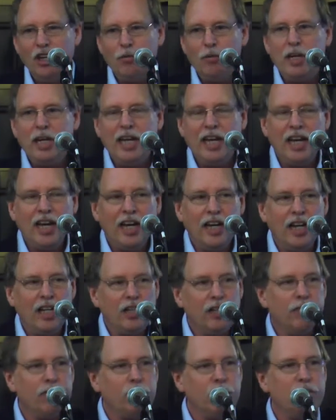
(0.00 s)
we had
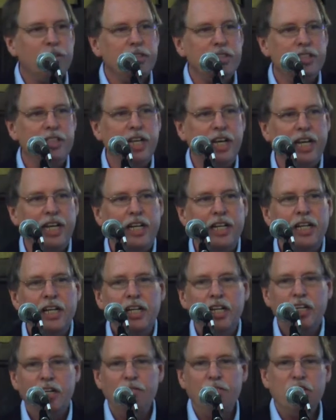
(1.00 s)
on the first day
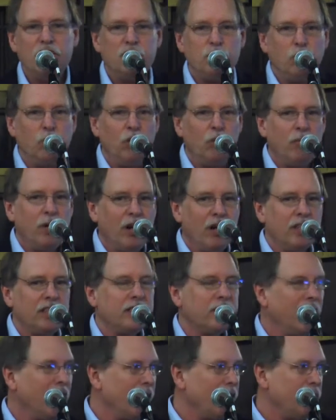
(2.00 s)
of this World
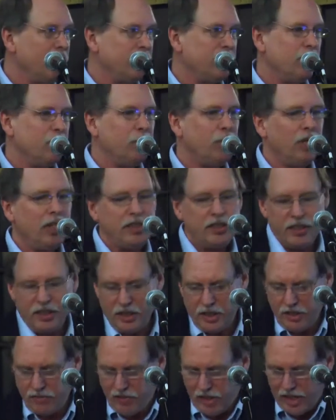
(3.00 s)
Parks Congress the
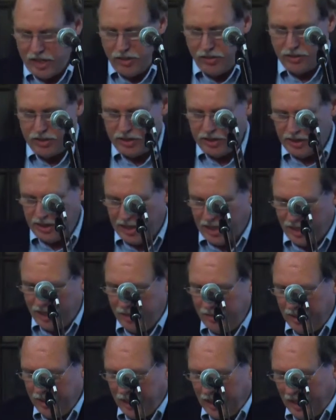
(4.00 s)
president of
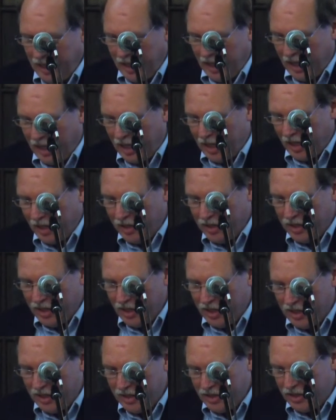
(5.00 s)
IUCN, uh,
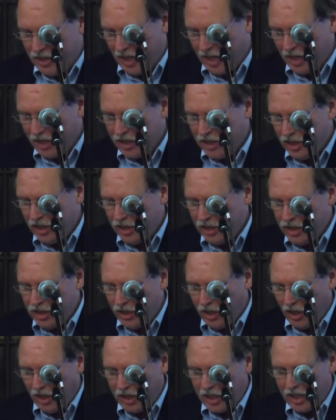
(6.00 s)
Zhang
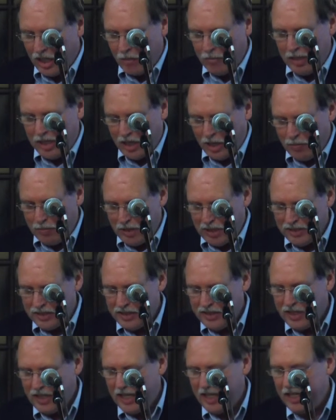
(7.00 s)
Xinsheng coming up on
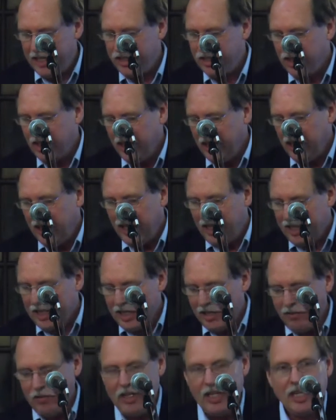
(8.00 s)
stage and
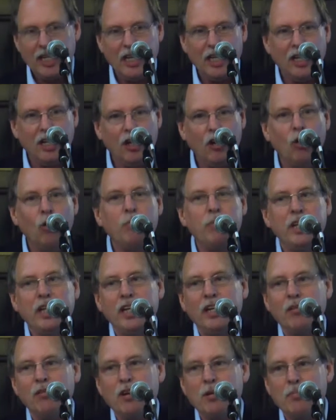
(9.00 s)
giving uh,
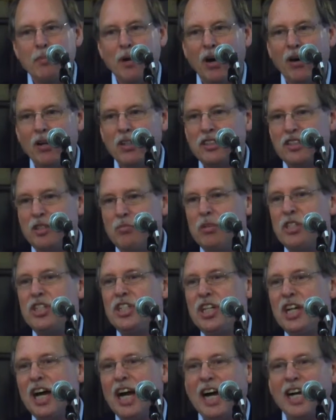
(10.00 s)
opening remarks in which
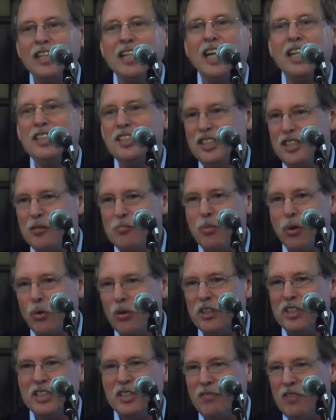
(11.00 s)
he highlights the
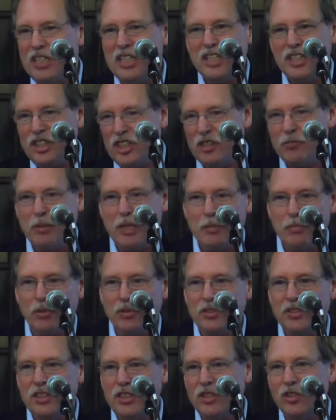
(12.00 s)
importance of indigenous
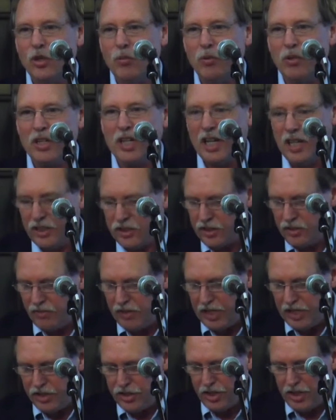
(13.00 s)
peoples to global
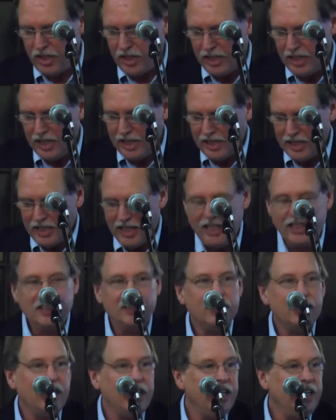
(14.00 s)
conservation and
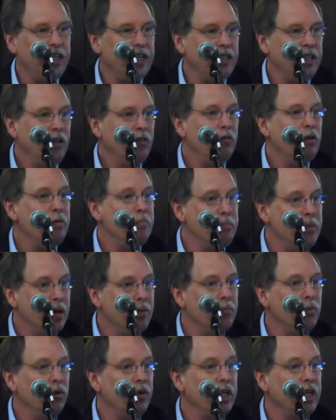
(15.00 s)
saying,
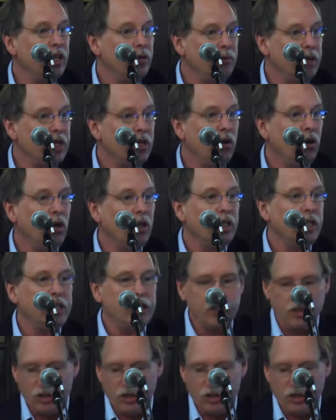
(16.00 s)
remembering and recalling